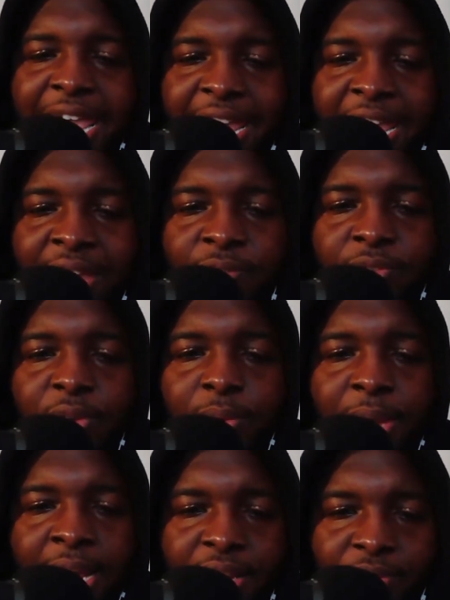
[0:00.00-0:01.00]
If you
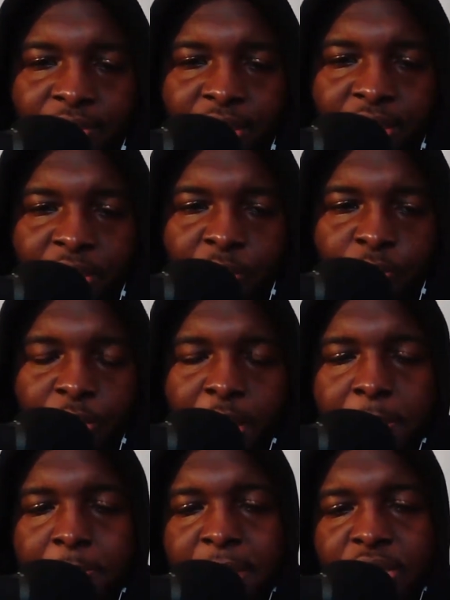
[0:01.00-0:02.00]
like the video,
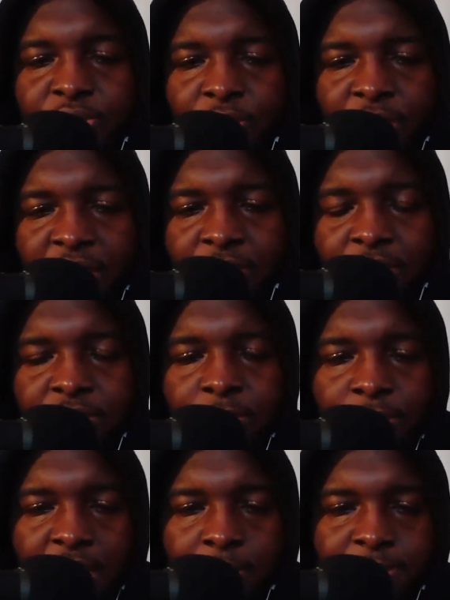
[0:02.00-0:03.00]
make sure you give it
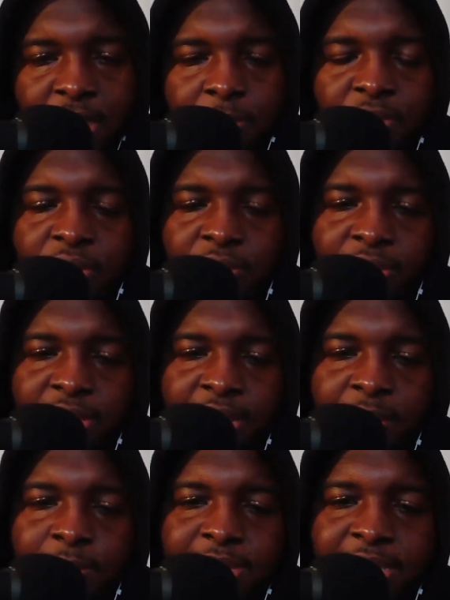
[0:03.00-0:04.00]
2 thumbs up if
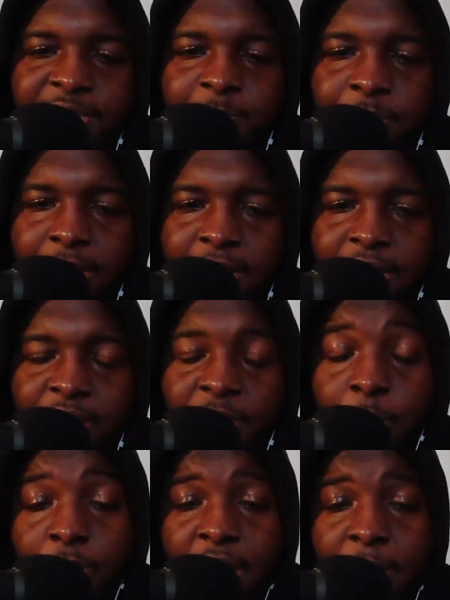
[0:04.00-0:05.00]
everything was explained
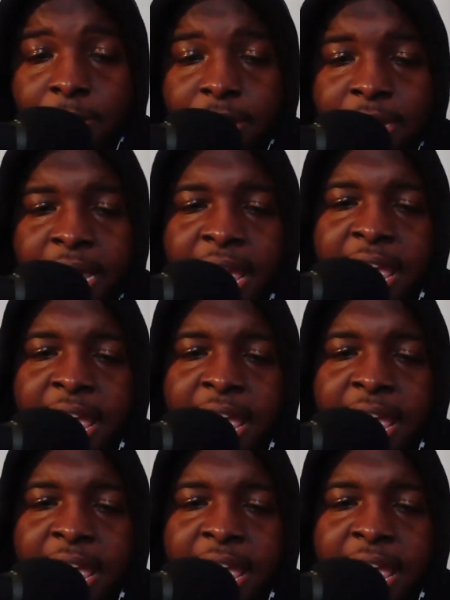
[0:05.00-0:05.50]
properly.